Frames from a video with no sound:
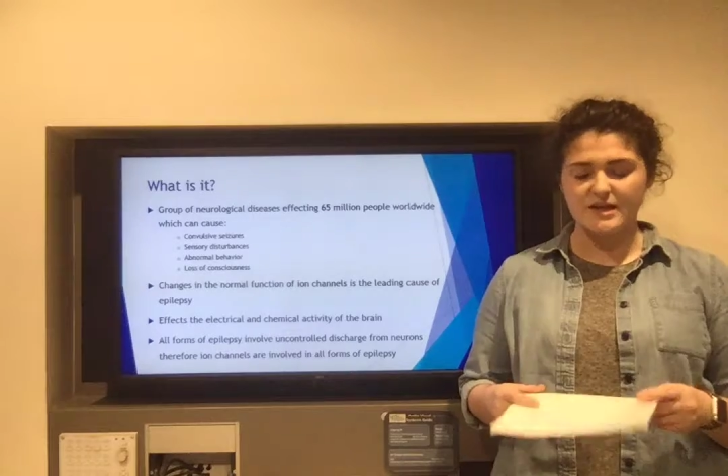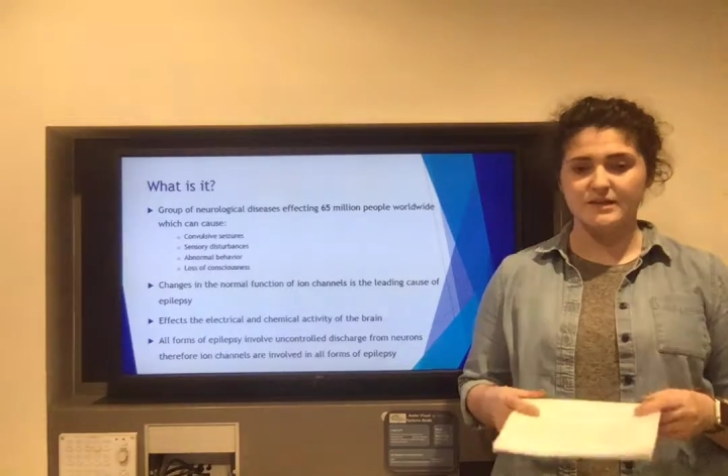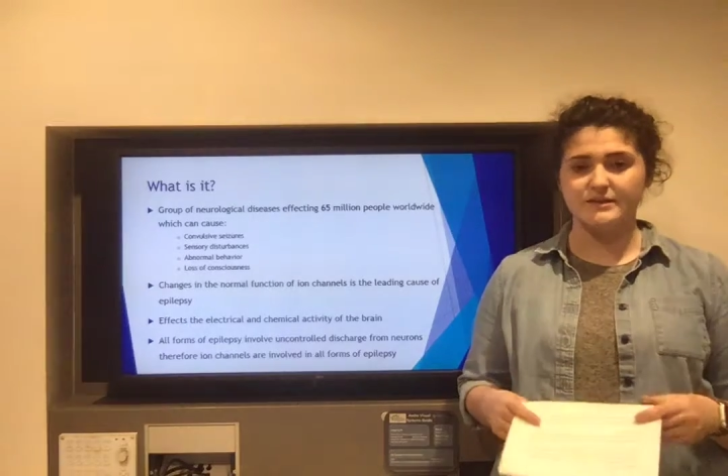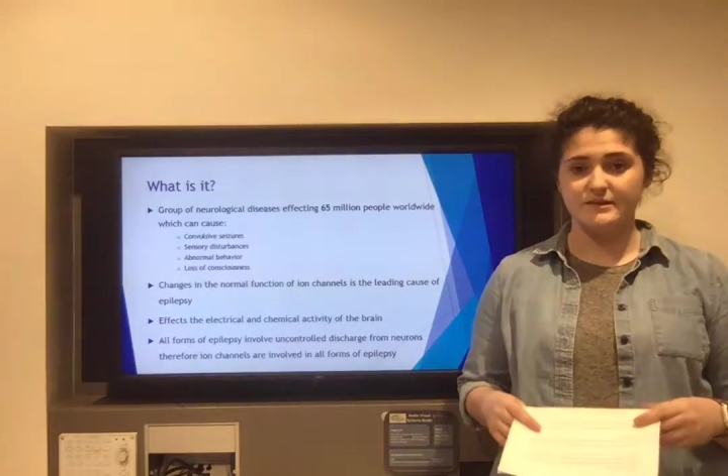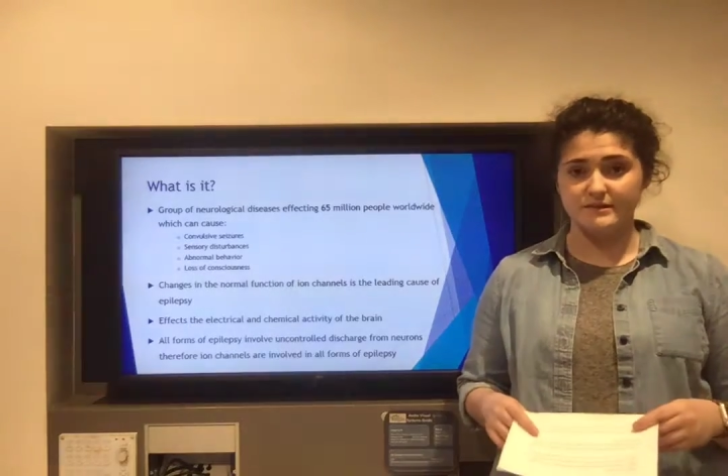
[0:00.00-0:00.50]

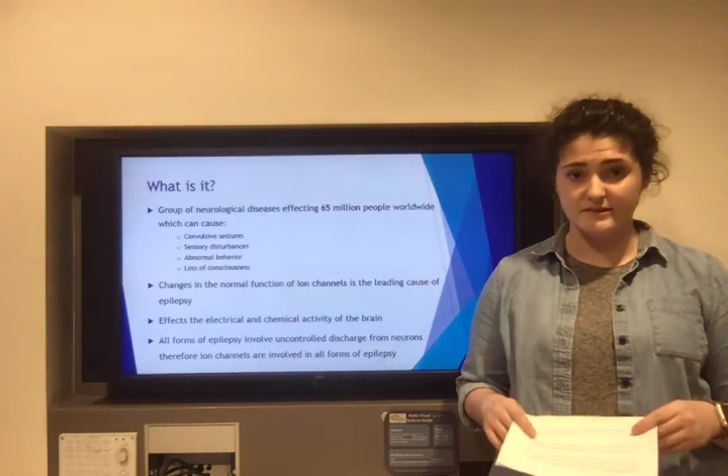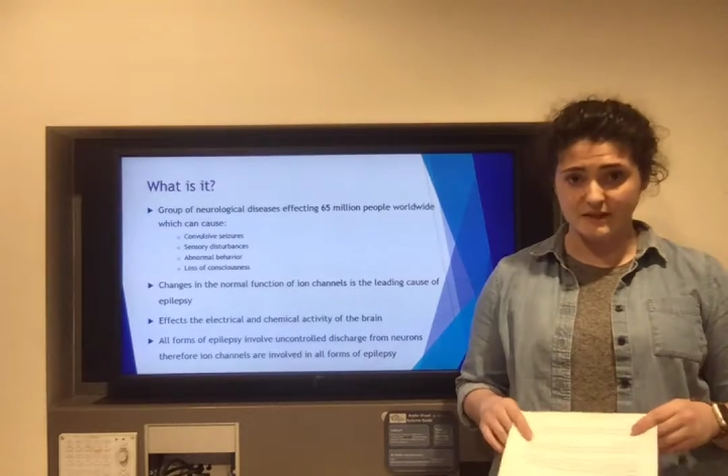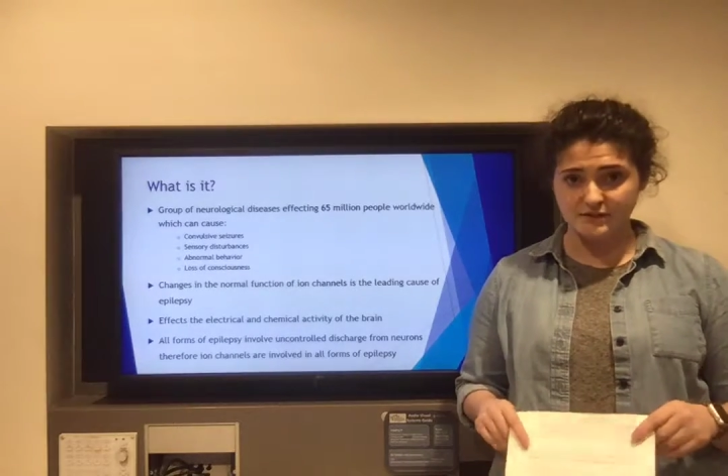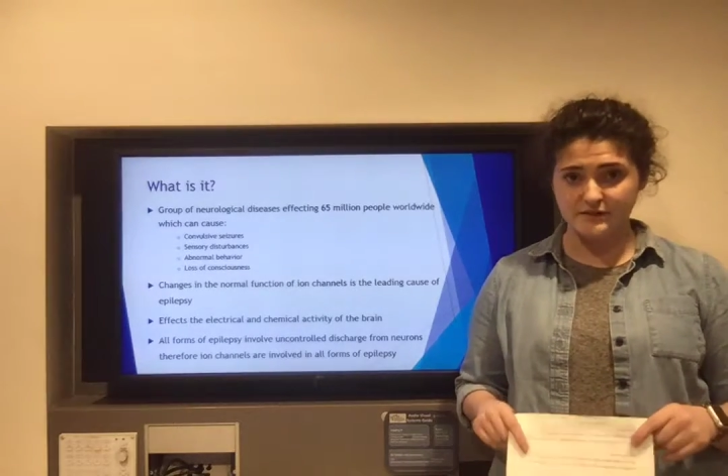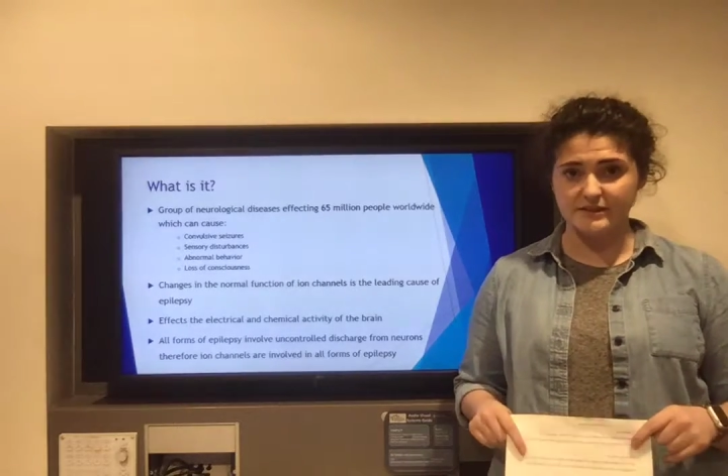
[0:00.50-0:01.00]

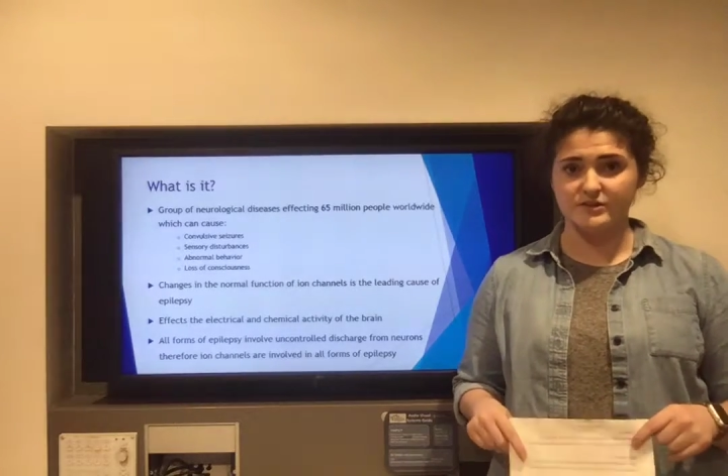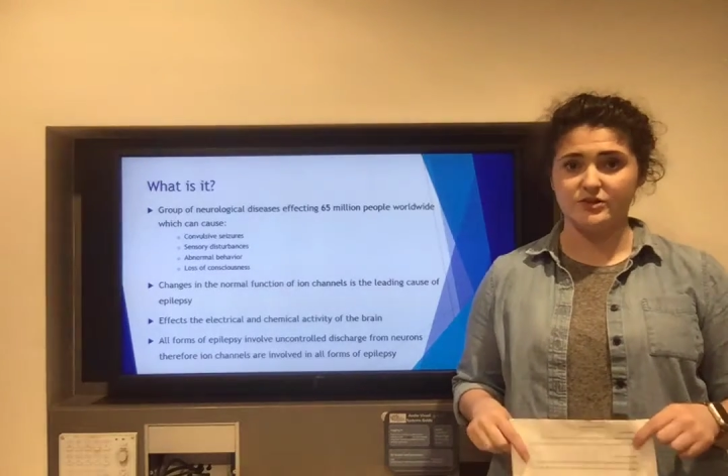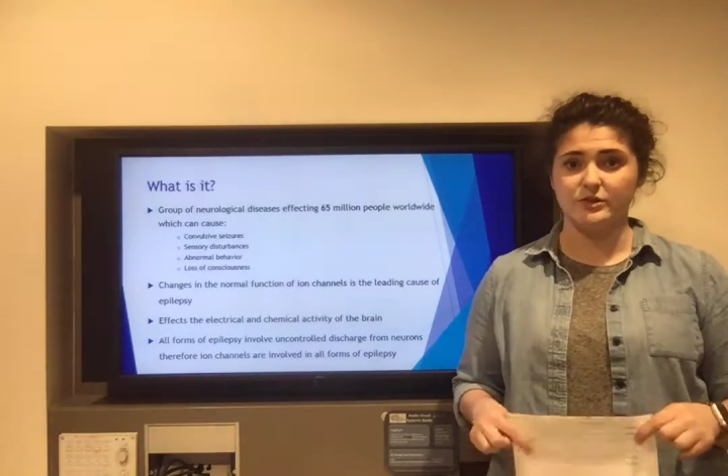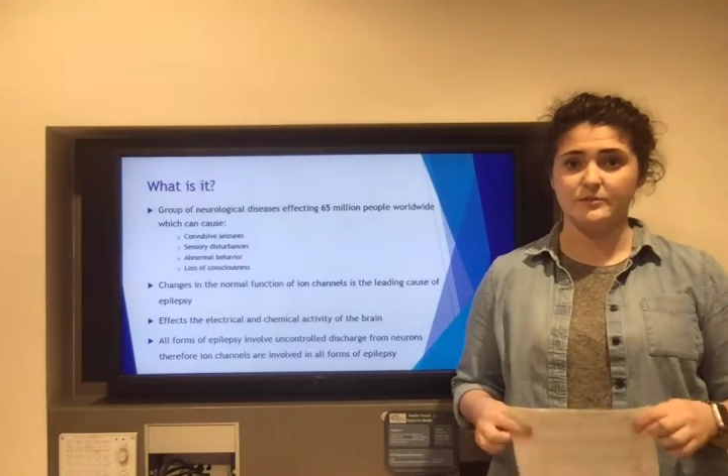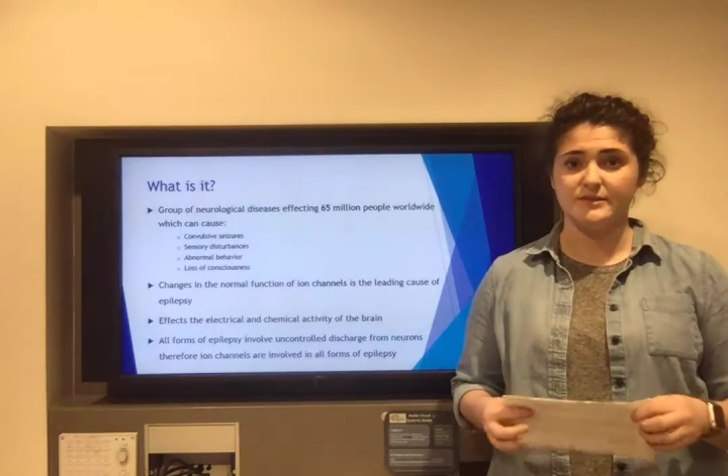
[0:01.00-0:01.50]
sensory
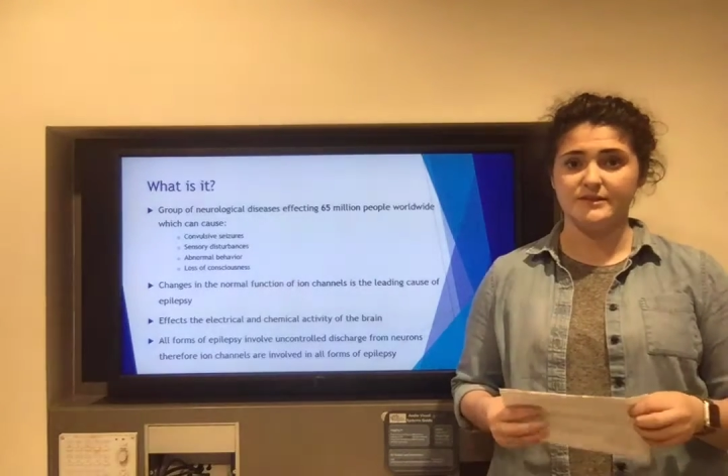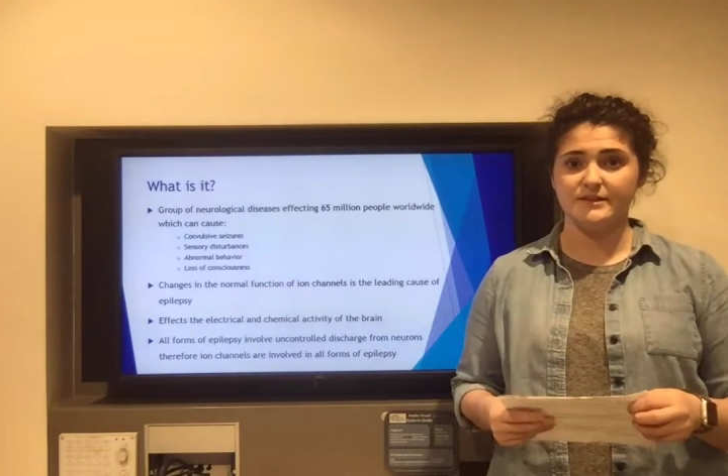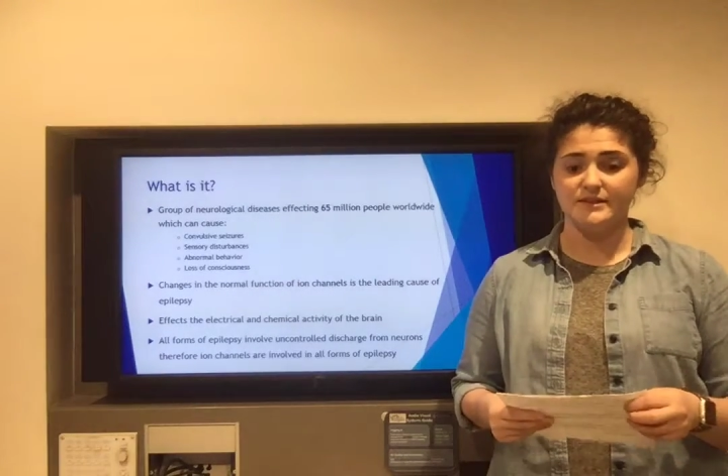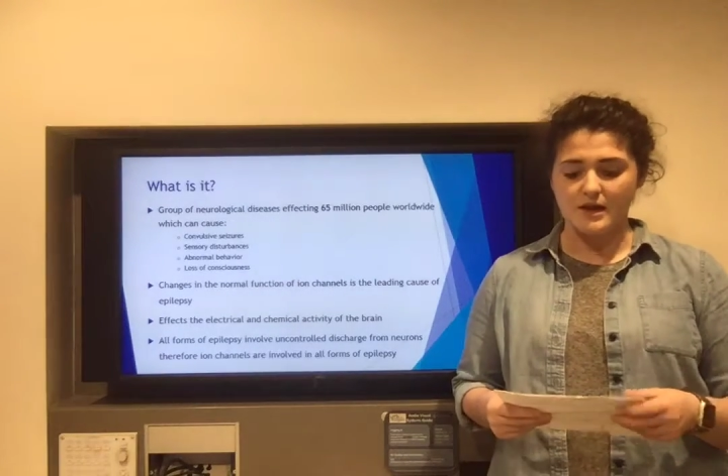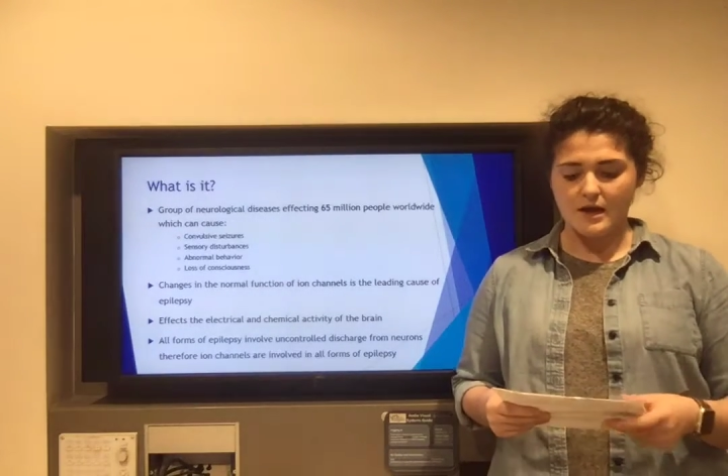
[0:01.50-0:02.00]

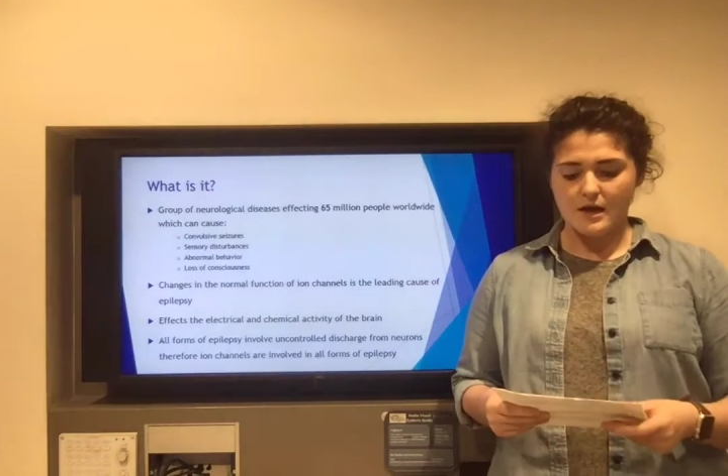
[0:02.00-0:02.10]
disturbances,